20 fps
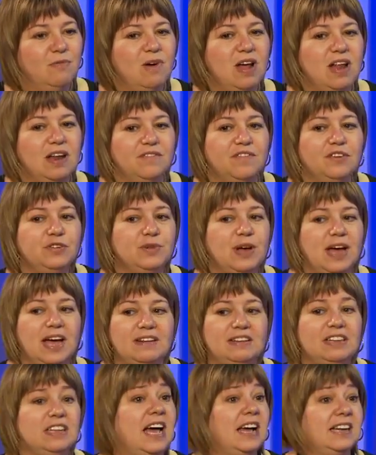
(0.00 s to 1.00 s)
Well, first of all,
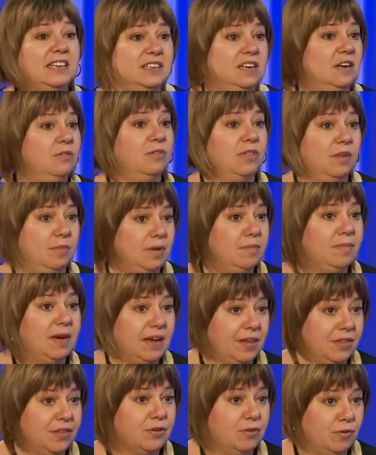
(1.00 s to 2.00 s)
I'd like to know what they mean by
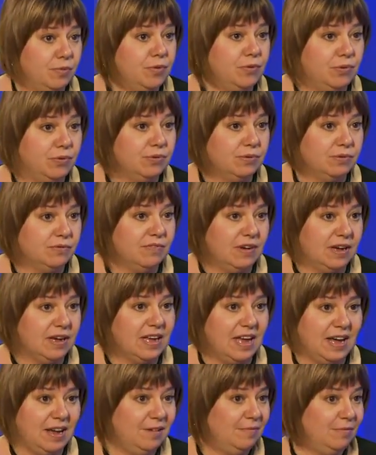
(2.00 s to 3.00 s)
ethical porn,
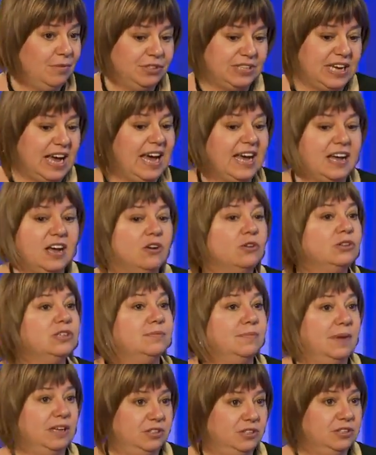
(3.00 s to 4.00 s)
right? Because I can't
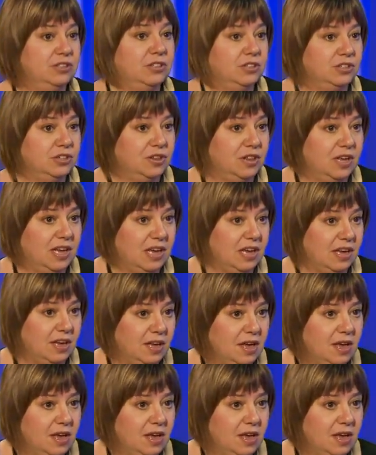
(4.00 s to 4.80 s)
imagine such a thing.